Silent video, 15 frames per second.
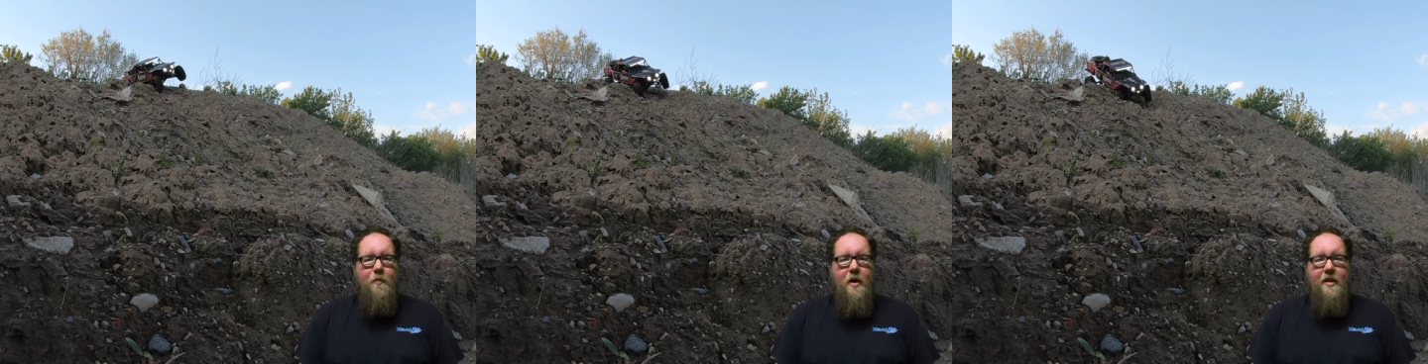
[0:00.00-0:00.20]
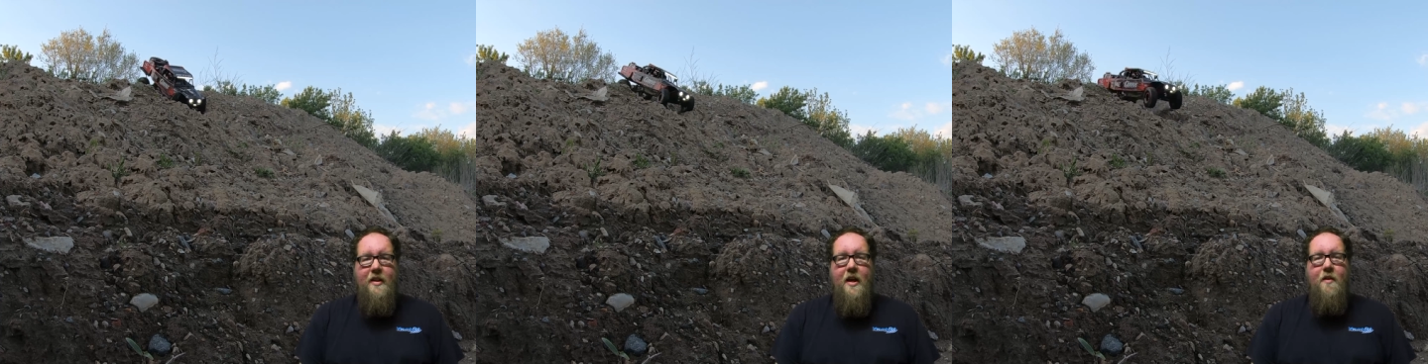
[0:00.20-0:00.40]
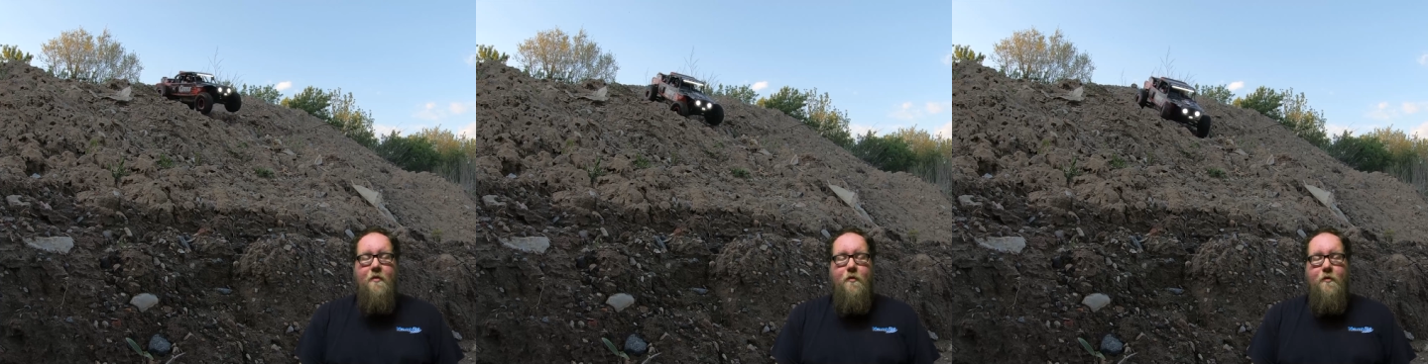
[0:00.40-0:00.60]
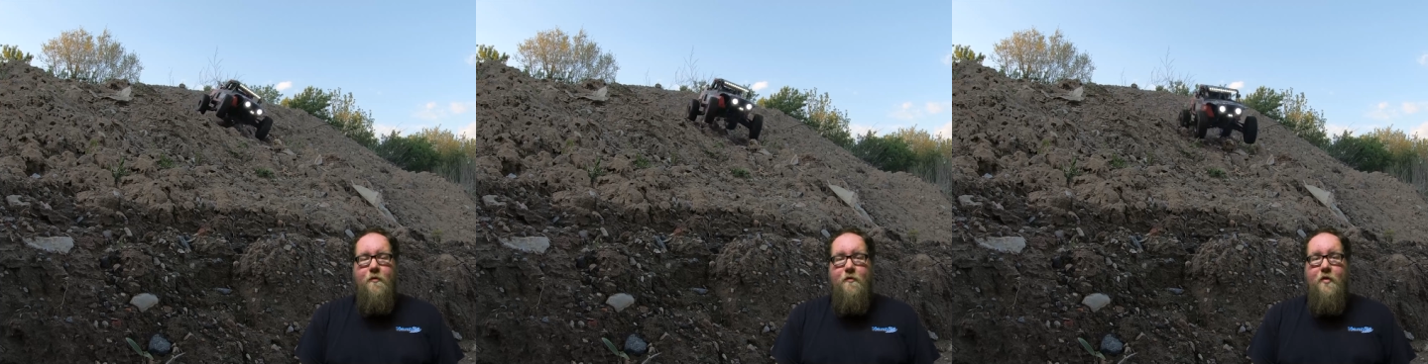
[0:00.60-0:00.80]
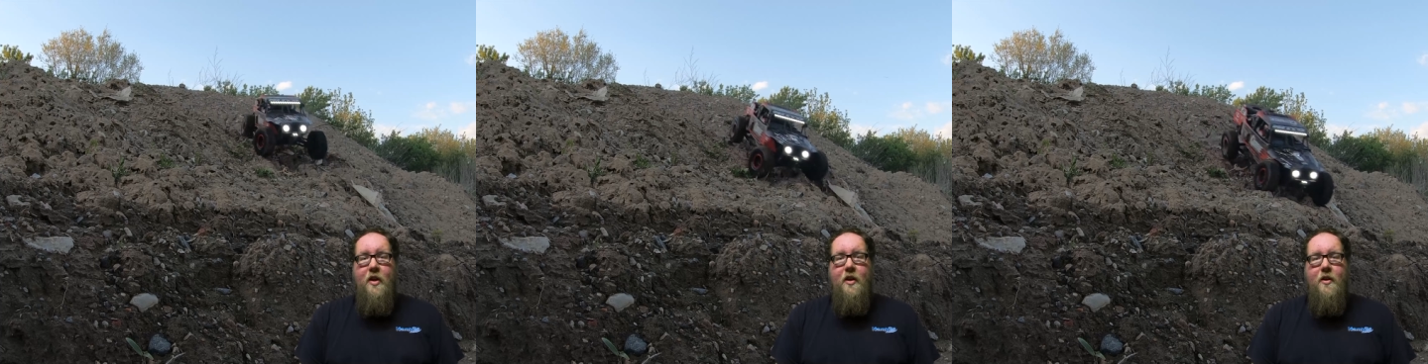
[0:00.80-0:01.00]
at that
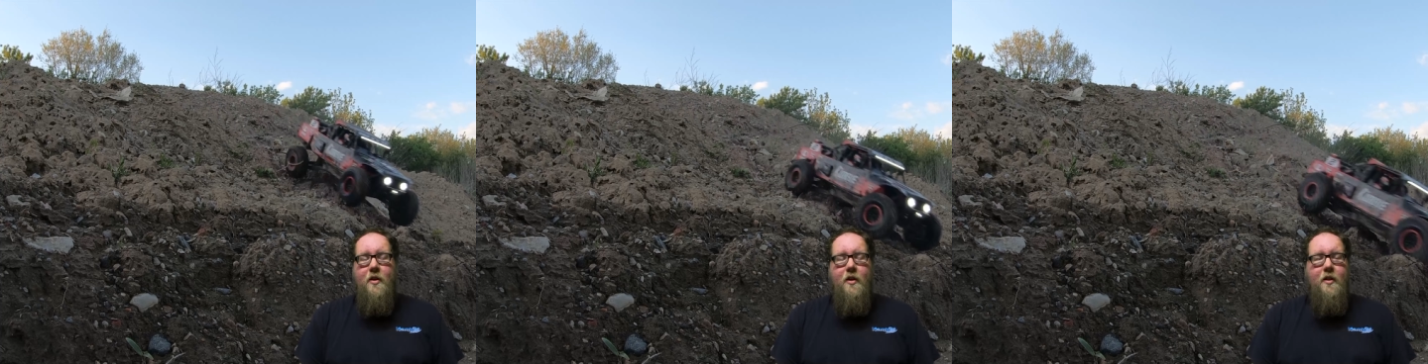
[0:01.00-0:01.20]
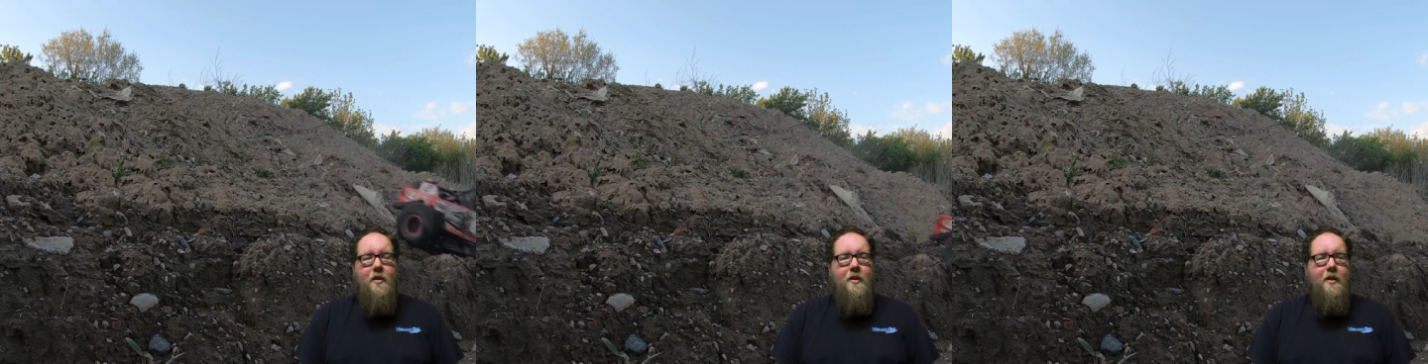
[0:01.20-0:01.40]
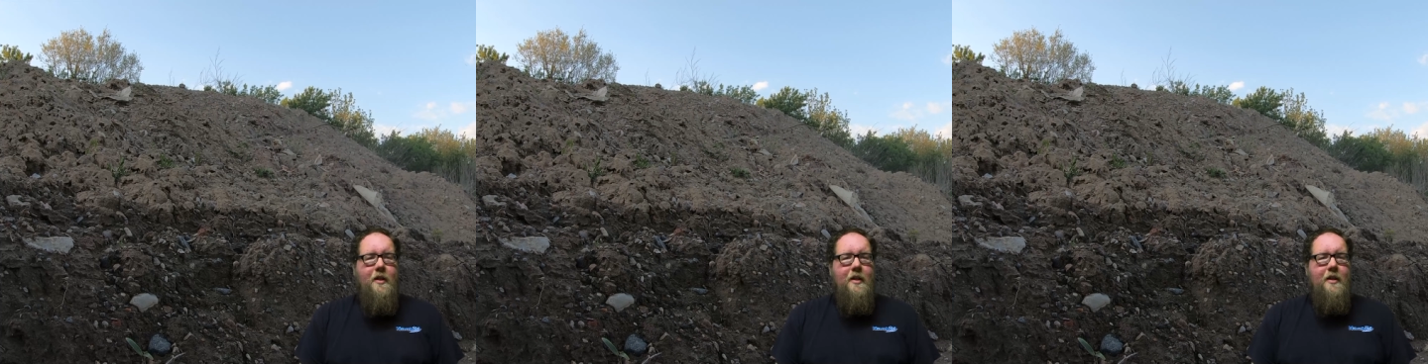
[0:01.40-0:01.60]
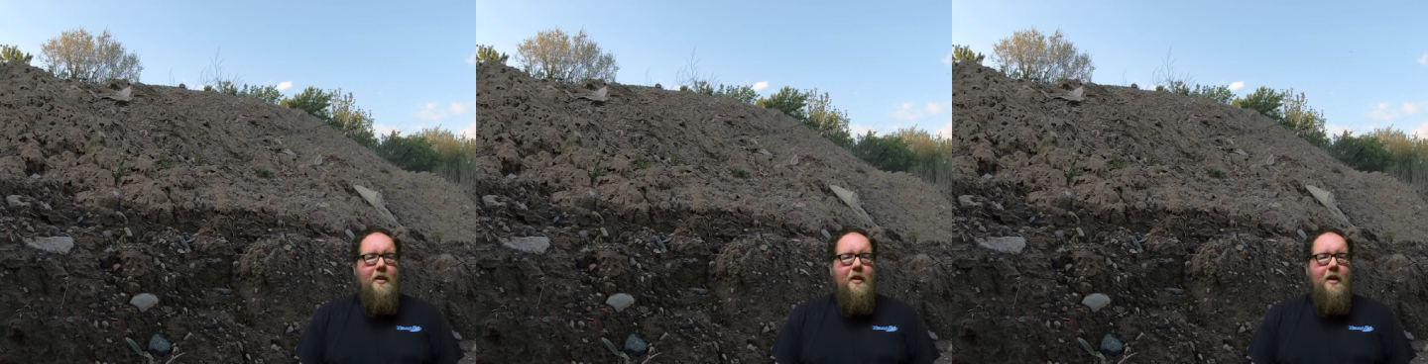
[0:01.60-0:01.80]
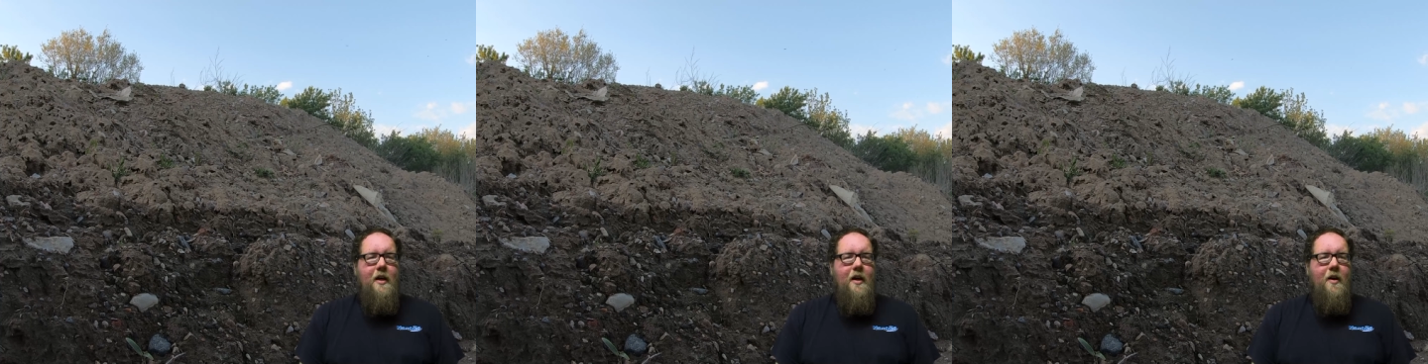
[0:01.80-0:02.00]
vehicle.
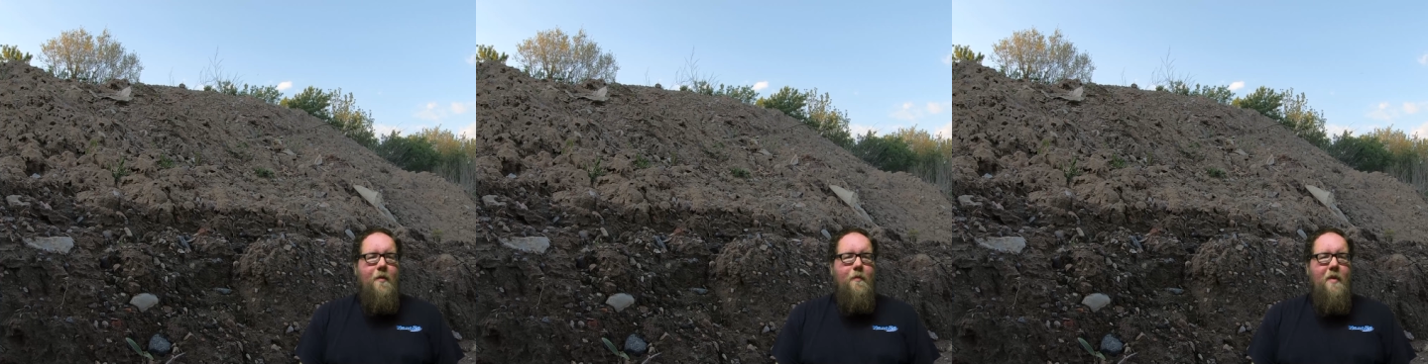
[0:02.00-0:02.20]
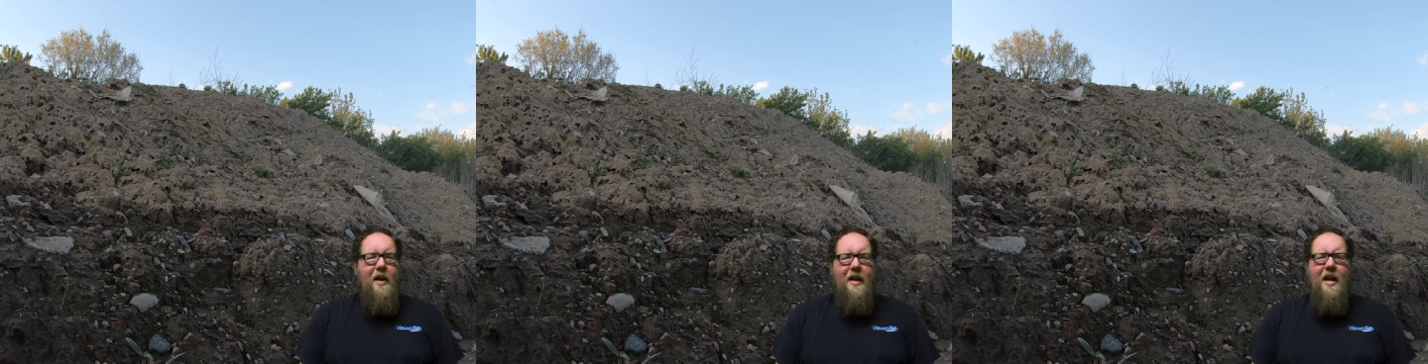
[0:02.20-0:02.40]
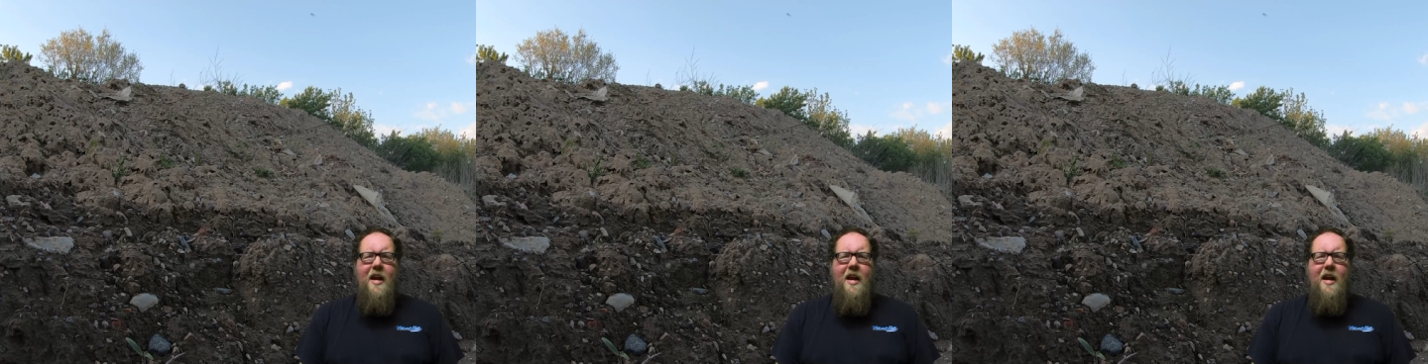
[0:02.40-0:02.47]
I